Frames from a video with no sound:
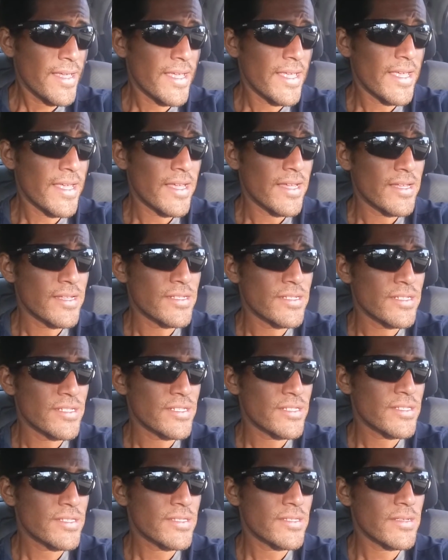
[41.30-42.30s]
and
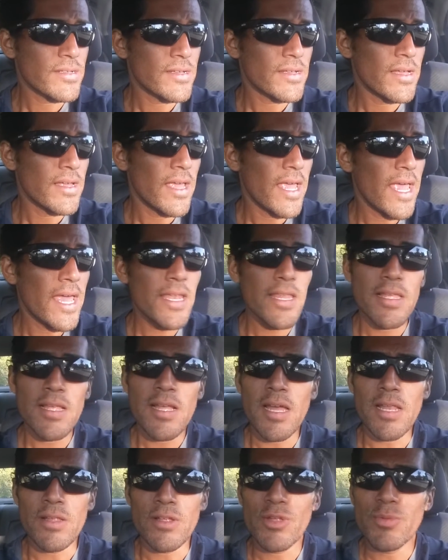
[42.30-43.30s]
just any
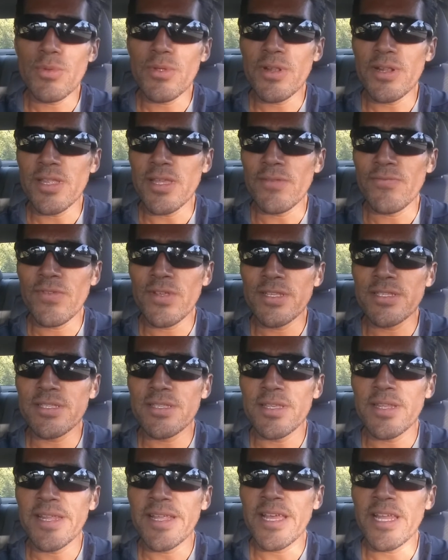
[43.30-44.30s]
kind of community that
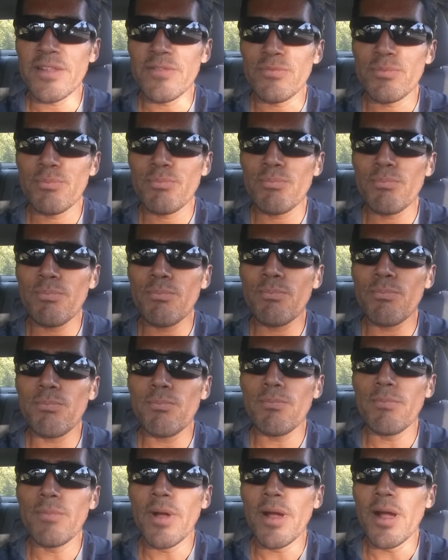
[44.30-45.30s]
faces any kind of
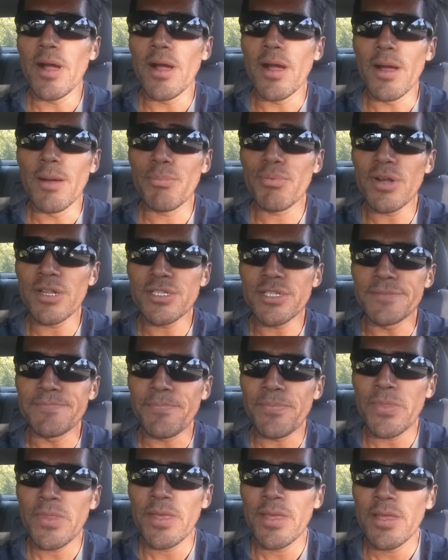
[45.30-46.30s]

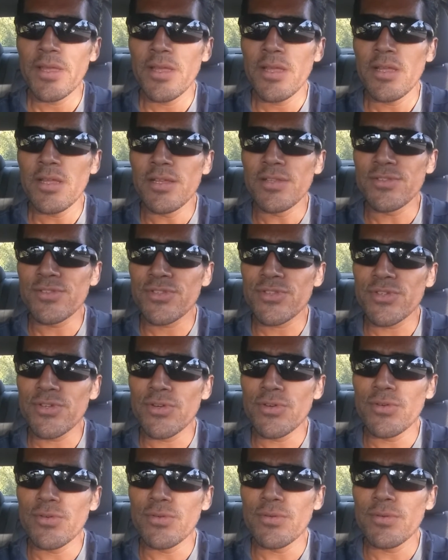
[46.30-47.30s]
oppression. And
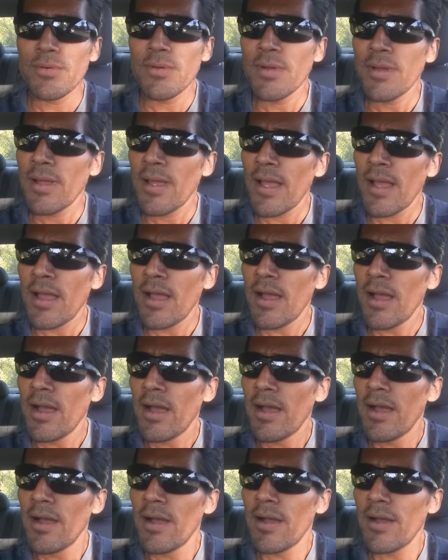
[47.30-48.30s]
so
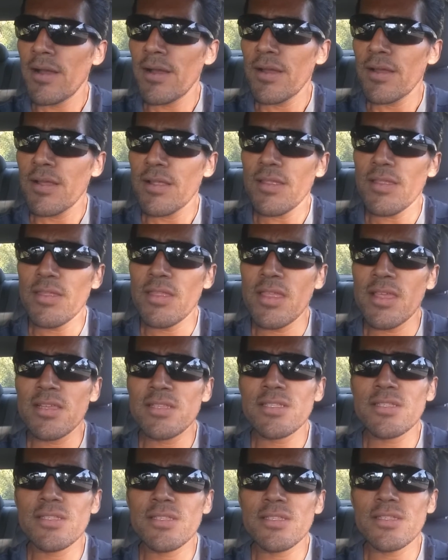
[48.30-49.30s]

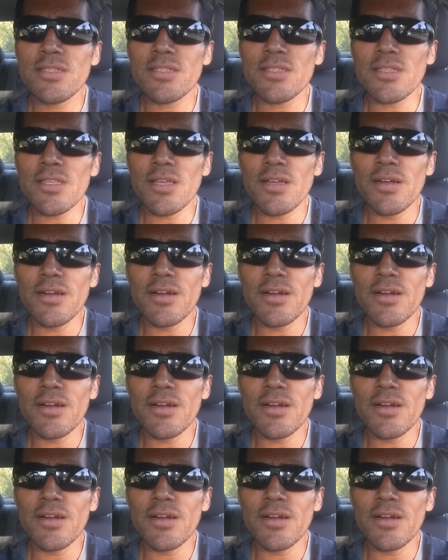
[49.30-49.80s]
this